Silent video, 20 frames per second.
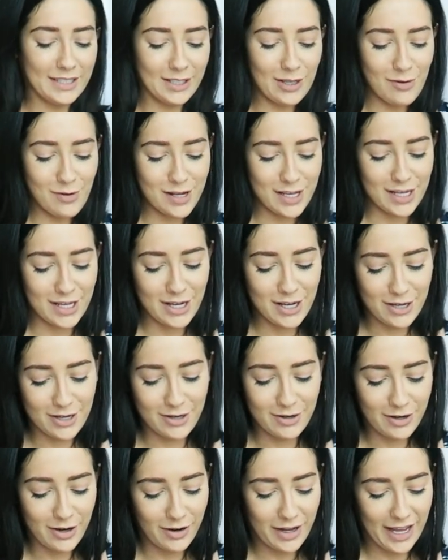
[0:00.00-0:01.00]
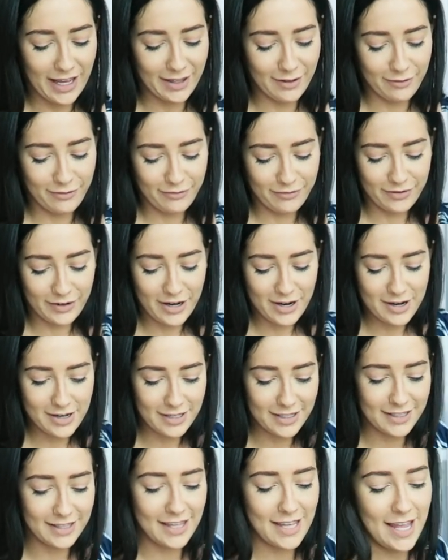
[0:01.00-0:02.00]
this is so cute. Okay, the
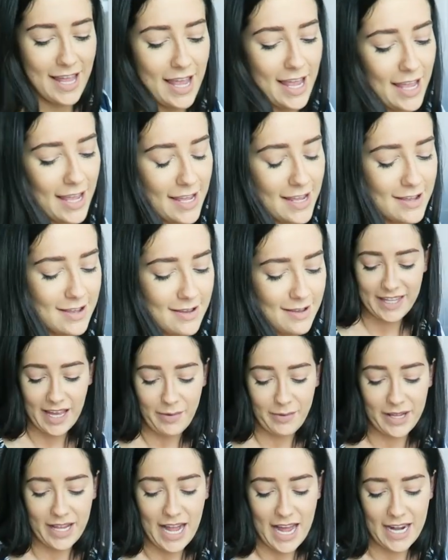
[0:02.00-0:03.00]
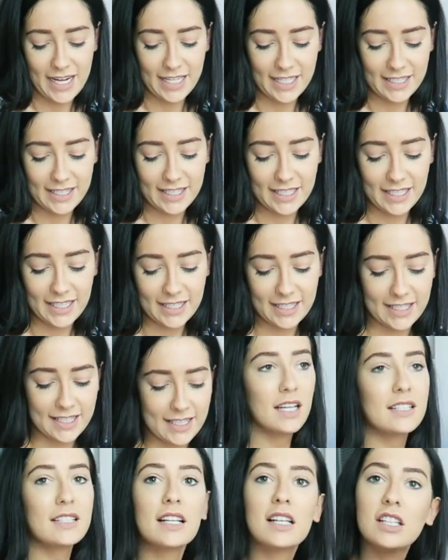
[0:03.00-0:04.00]
first thing that we got is this.
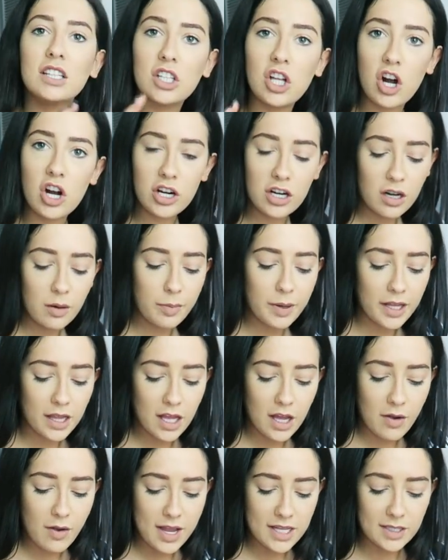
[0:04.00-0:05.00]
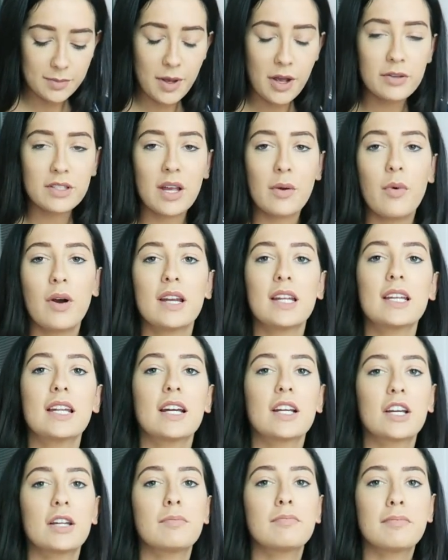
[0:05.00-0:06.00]
It's like a longer pillow, I suppose. I wanted
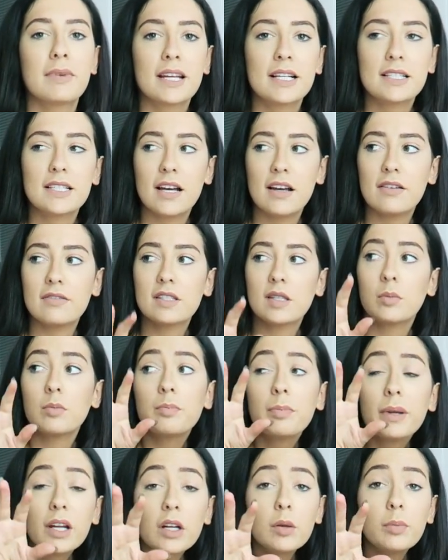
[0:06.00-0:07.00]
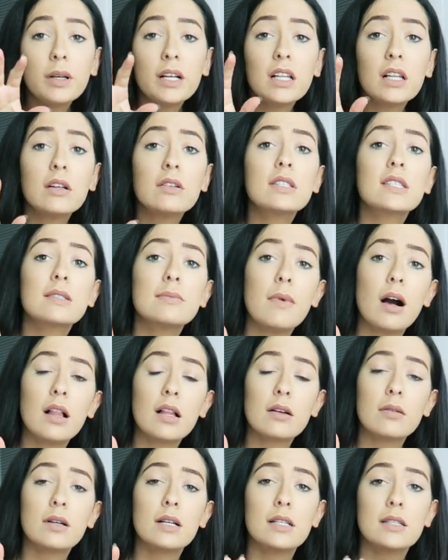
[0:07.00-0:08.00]
a good mix of some bigger pillows,
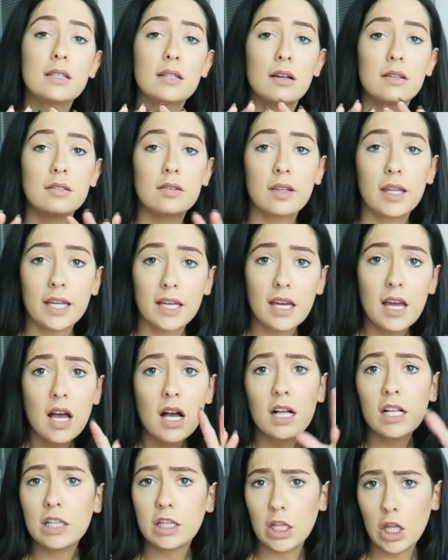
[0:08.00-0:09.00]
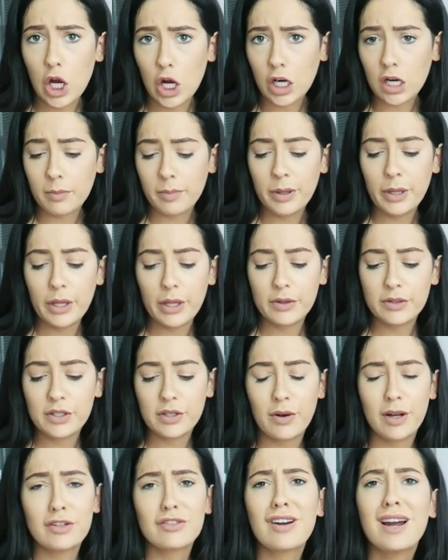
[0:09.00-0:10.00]
smaller ones, and also like longer pillows. You
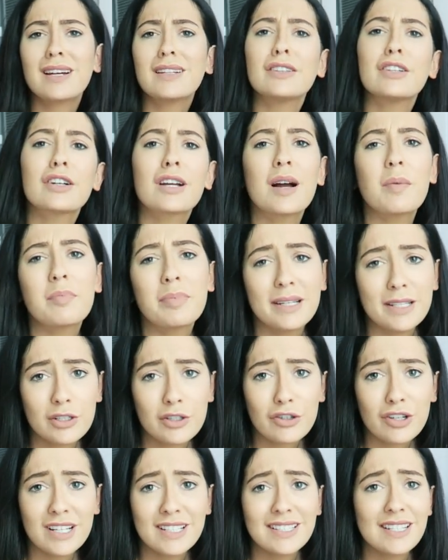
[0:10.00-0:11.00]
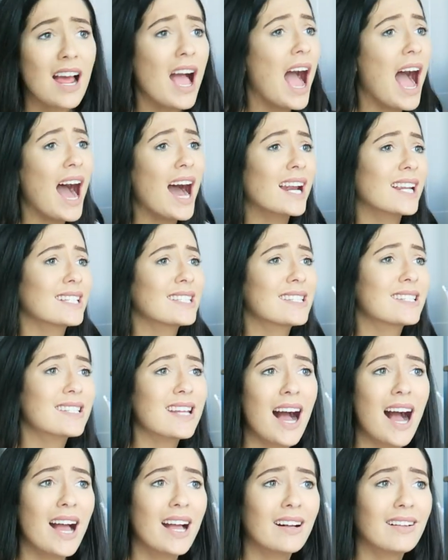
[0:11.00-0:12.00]
know, I tried to look up Pinterest how to
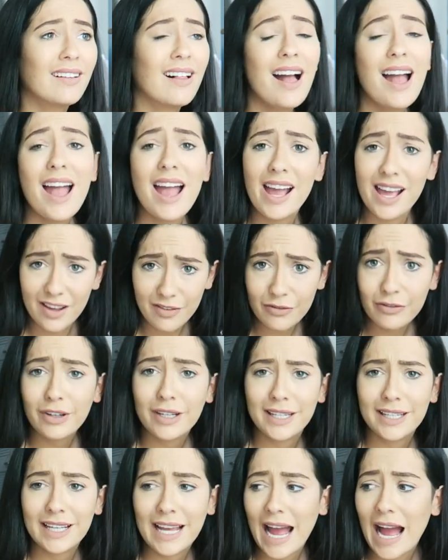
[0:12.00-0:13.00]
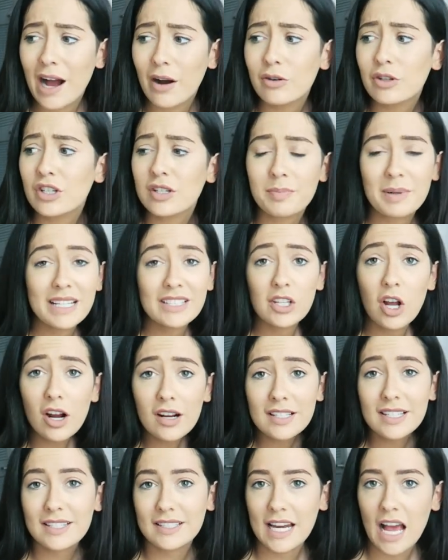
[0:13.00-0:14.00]
style a freaking couch because
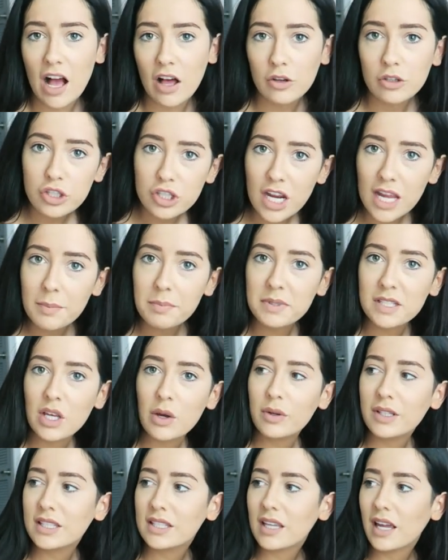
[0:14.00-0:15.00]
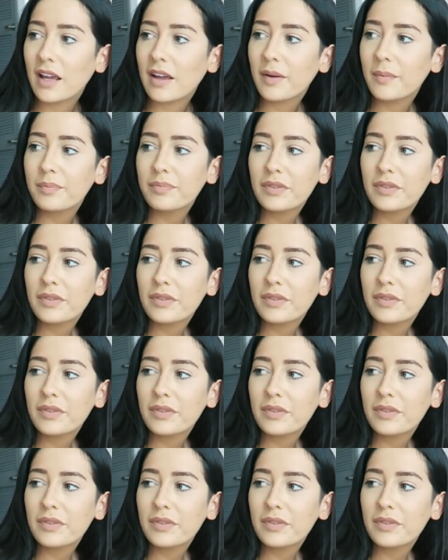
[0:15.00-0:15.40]
ours is an L shape, so it's like